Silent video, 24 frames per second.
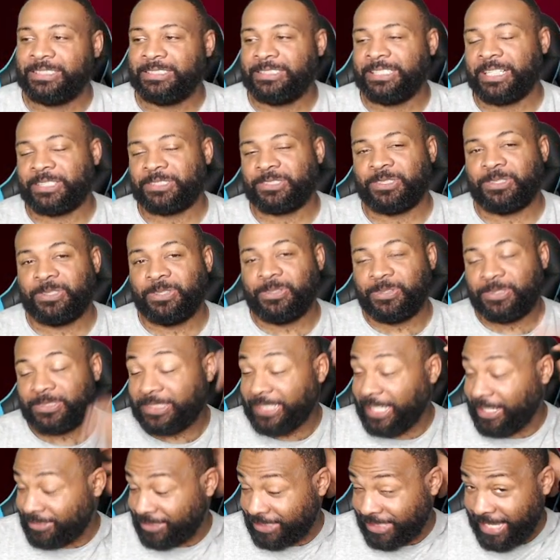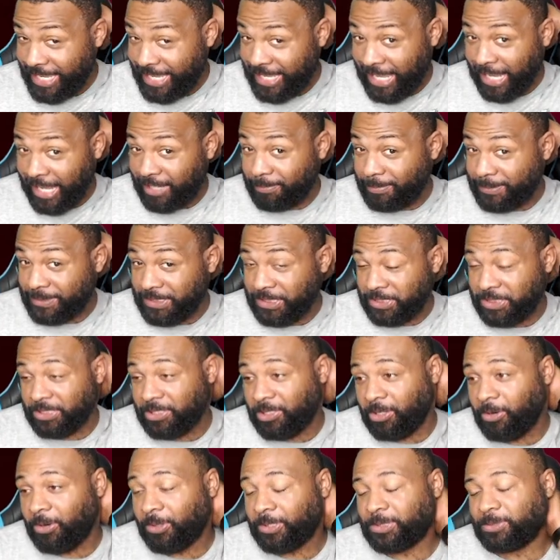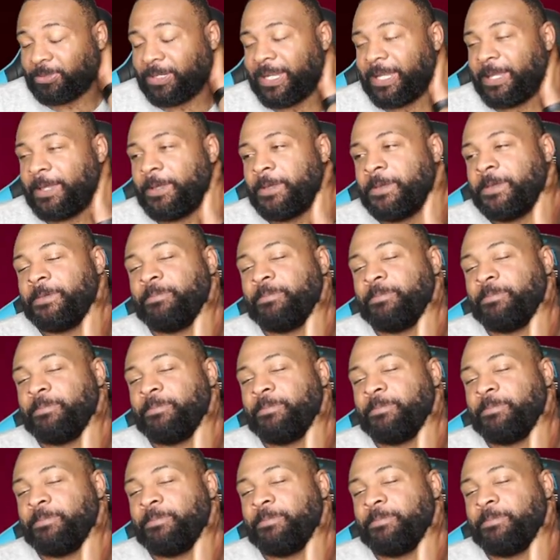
Dexter Lawrence. Now today, out of position cards, right?